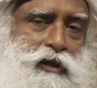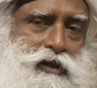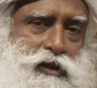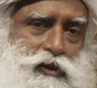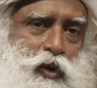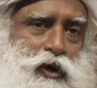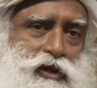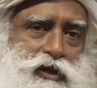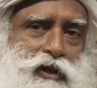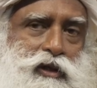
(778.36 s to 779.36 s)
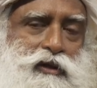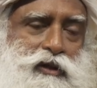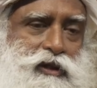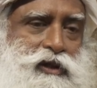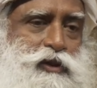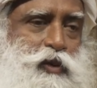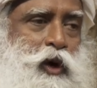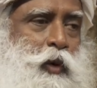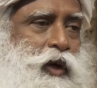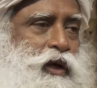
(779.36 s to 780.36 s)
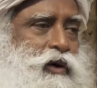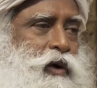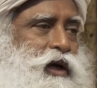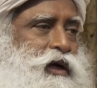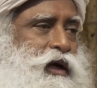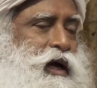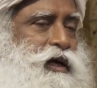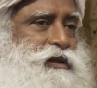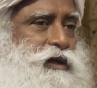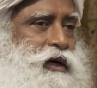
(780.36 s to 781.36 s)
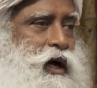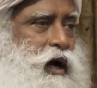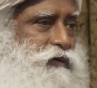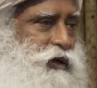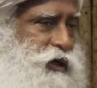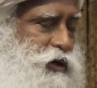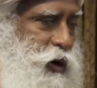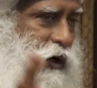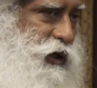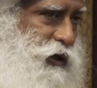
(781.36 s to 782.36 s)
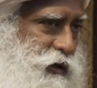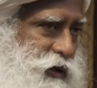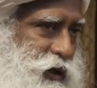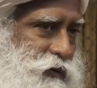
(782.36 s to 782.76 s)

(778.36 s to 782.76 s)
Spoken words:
This is what we are calling as the Cauverycalling